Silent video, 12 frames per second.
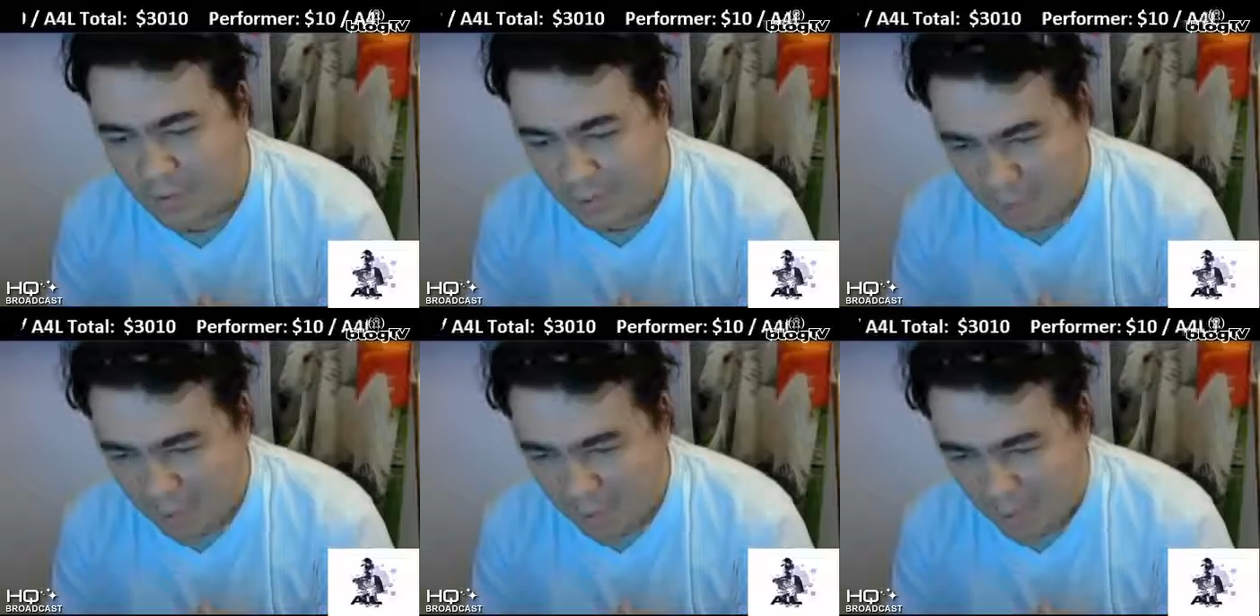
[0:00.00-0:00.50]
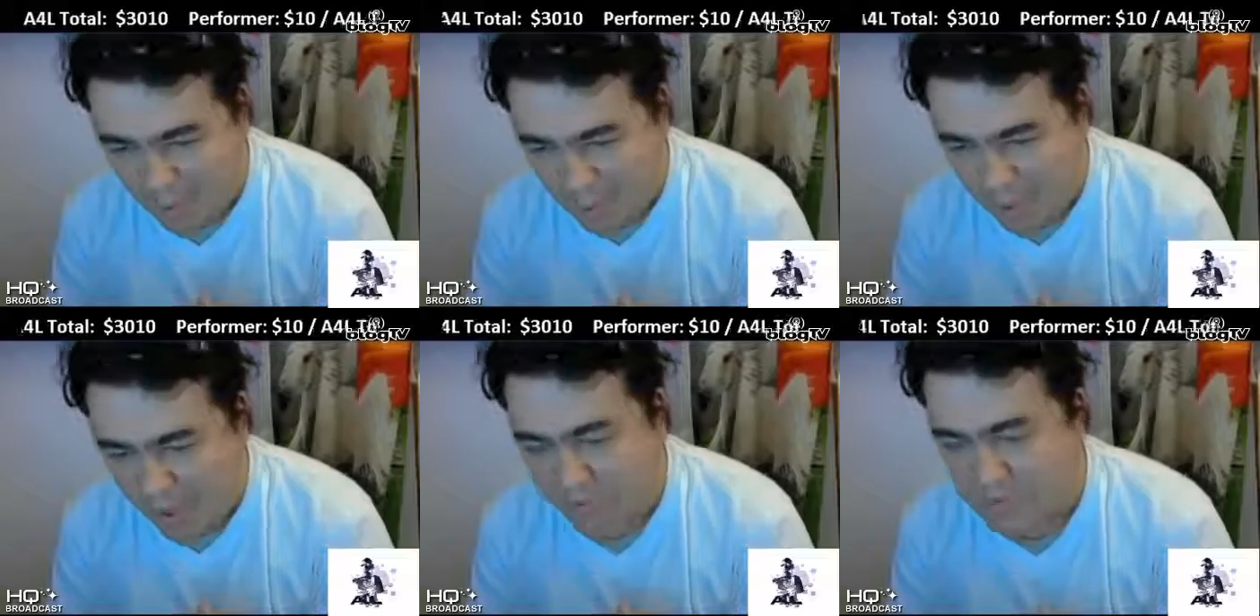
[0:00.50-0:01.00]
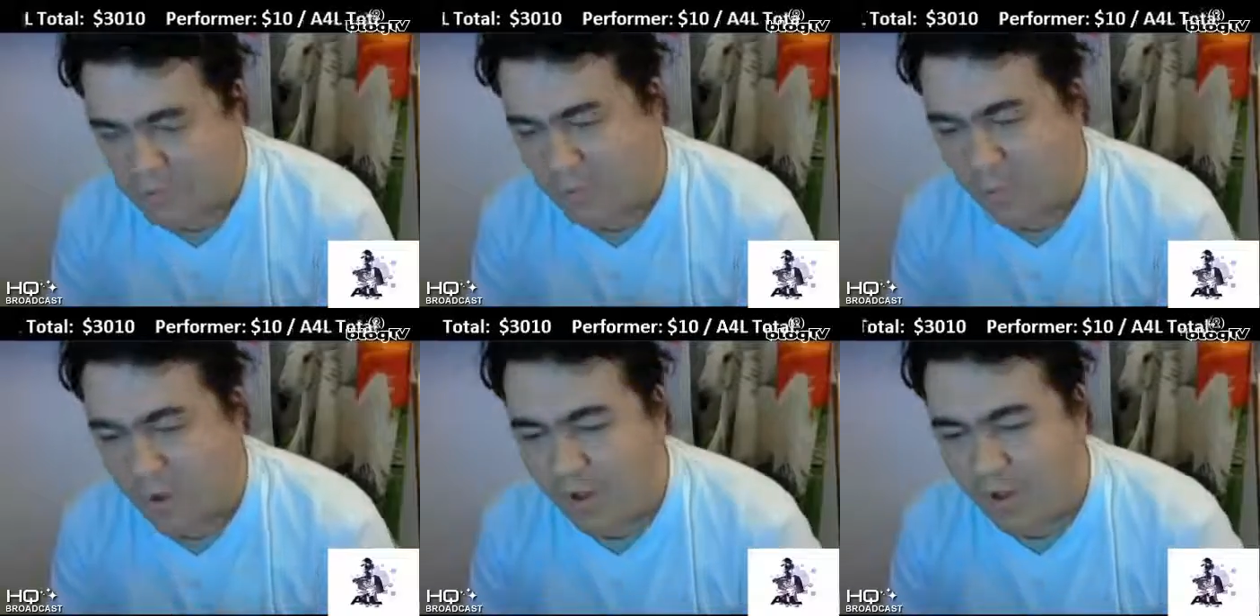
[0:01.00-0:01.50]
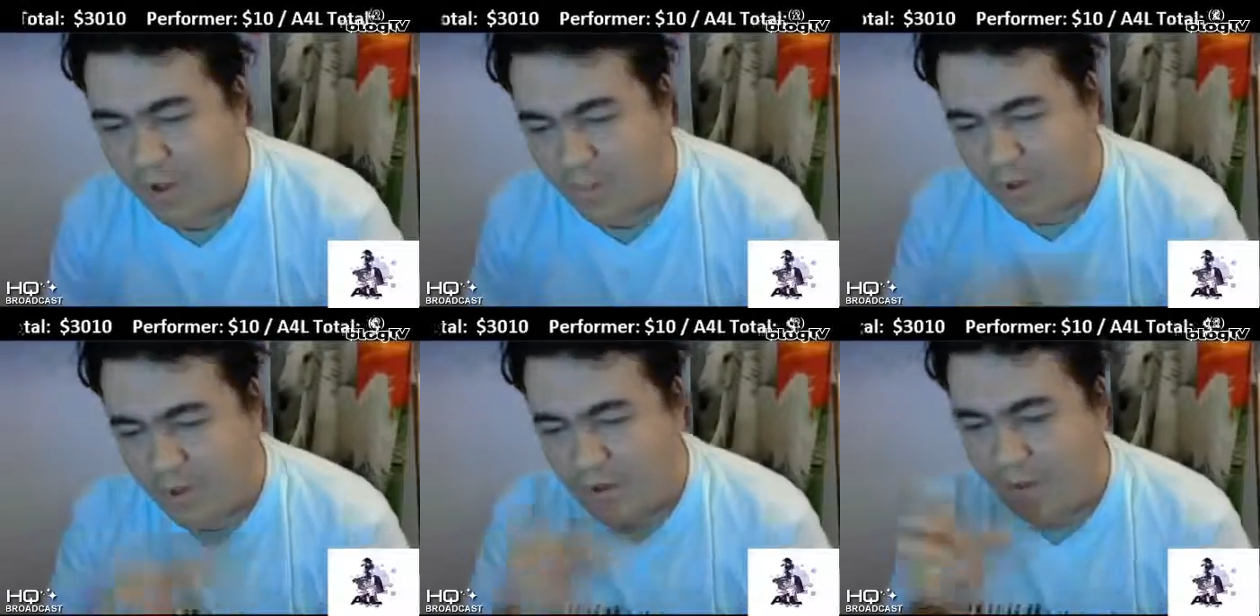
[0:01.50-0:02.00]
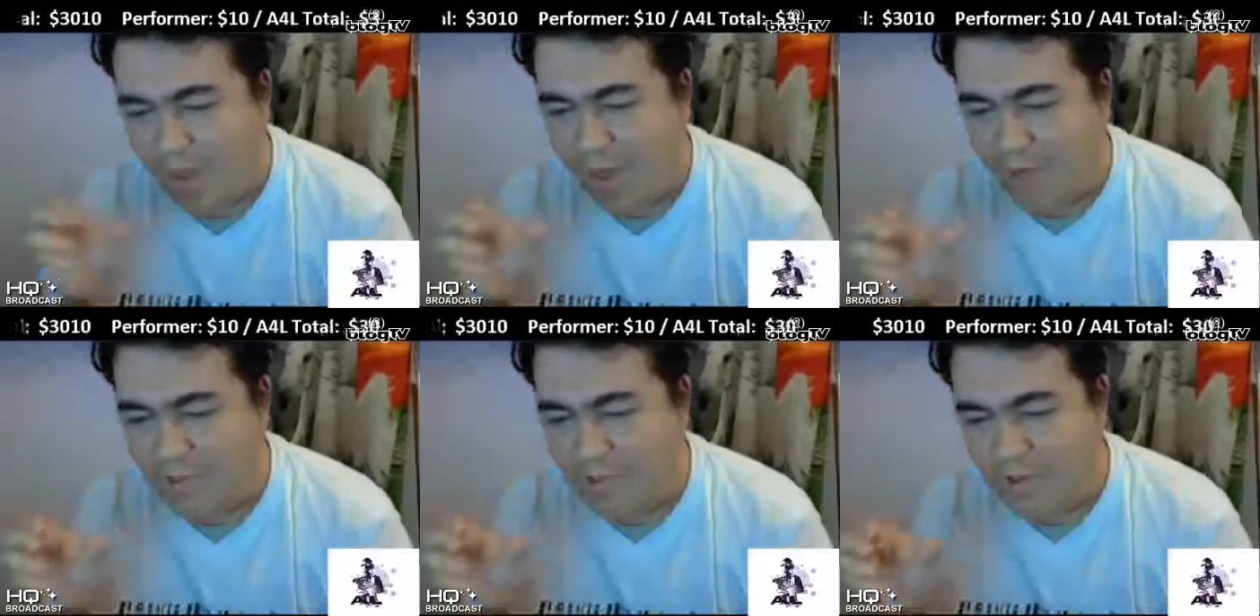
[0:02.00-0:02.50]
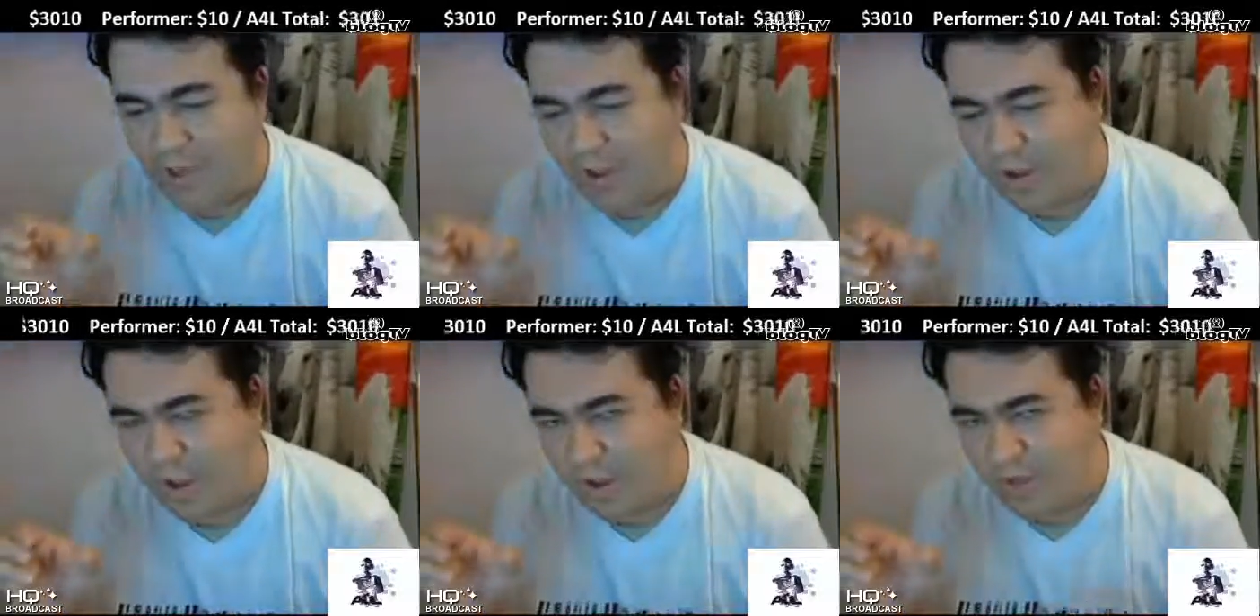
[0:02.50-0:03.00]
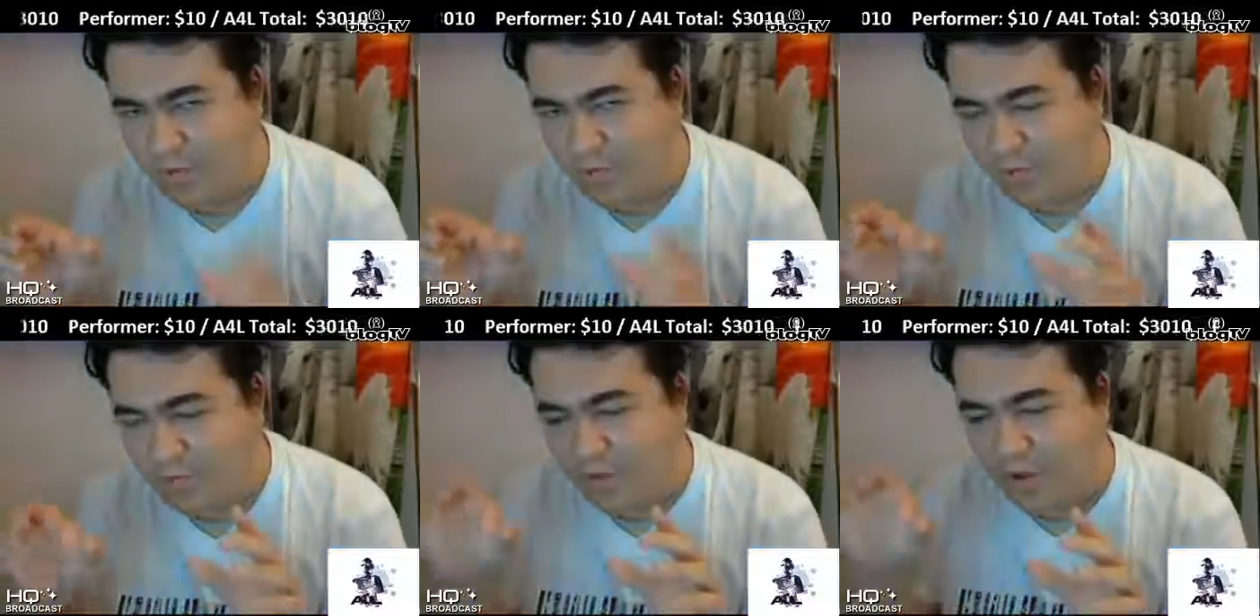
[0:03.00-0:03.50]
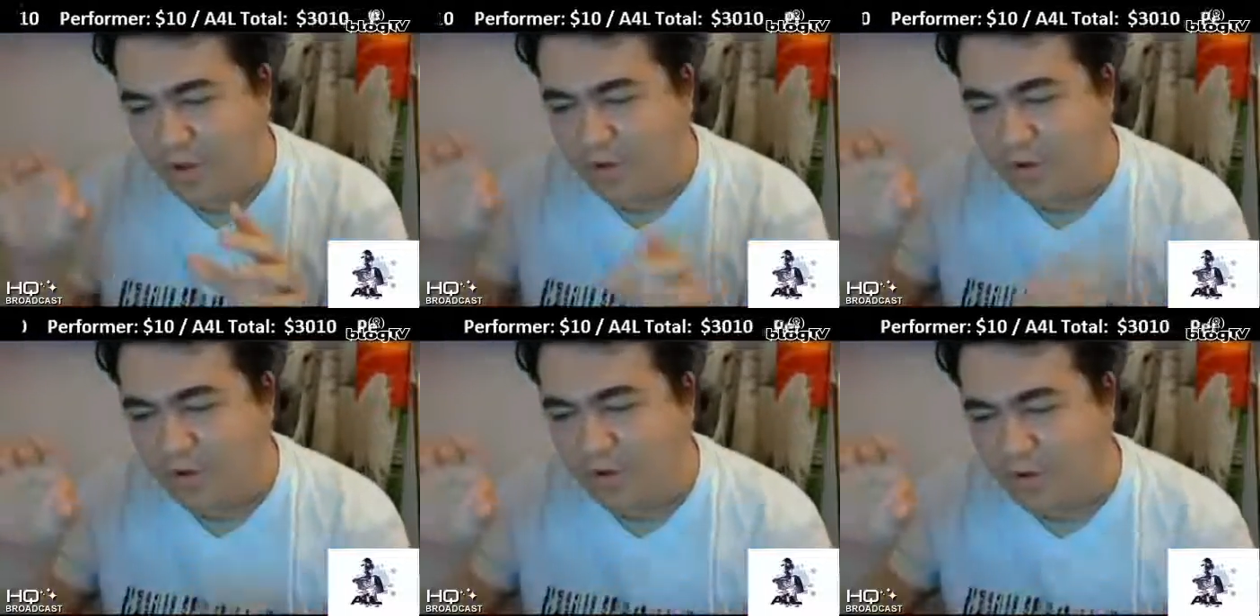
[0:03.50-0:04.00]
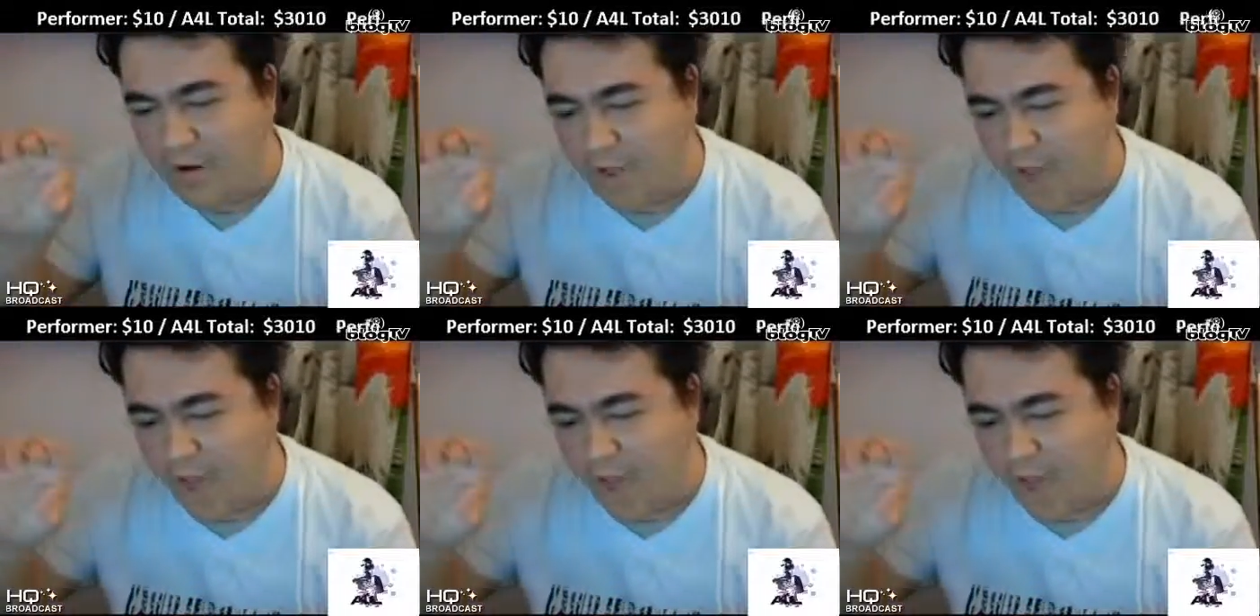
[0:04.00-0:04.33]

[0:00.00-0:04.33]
Oh, this wannabe lampshade of fear